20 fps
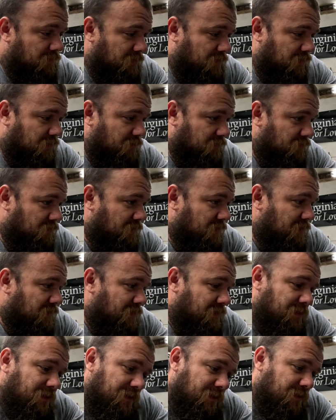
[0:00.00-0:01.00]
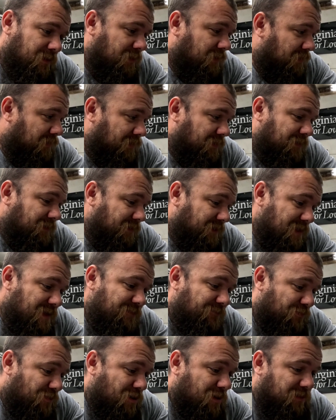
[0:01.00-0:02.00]
and
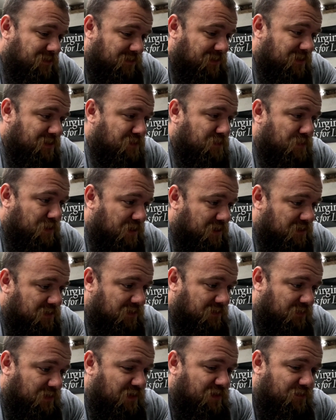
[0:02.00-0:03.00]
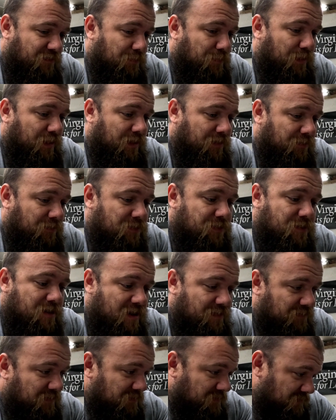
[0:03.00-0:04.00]
defrost is a must if I ever plan on
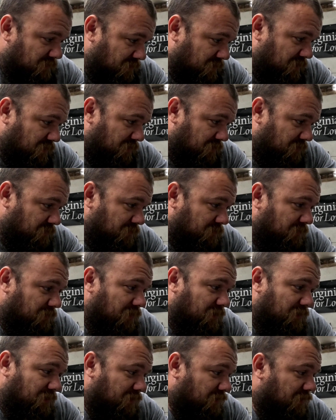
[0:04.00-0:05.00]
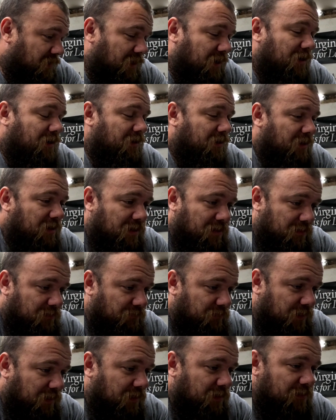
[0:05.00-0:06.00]
driving this thing in any kind of
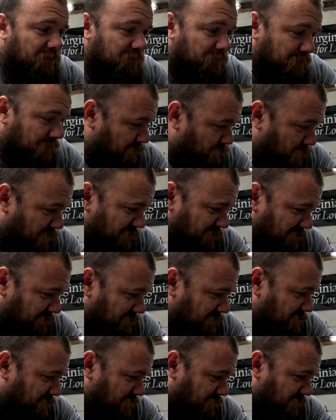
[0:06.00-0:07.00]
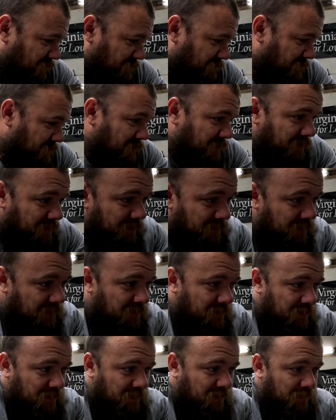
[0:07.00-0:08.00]
inclement weather. So
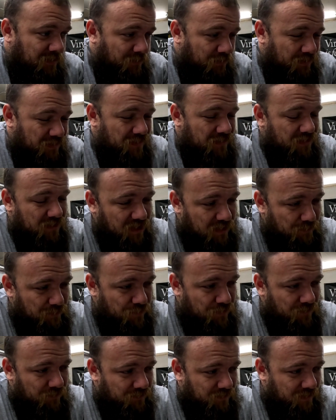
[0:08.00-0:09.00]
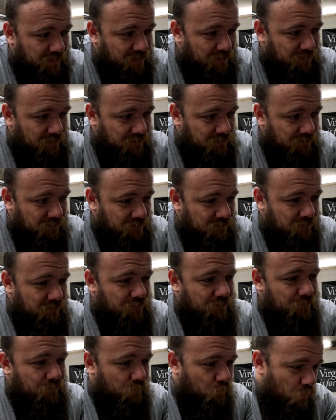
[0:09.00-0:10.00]
we need to keep all that
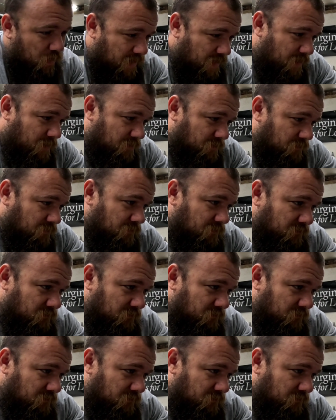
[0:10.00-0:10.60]
while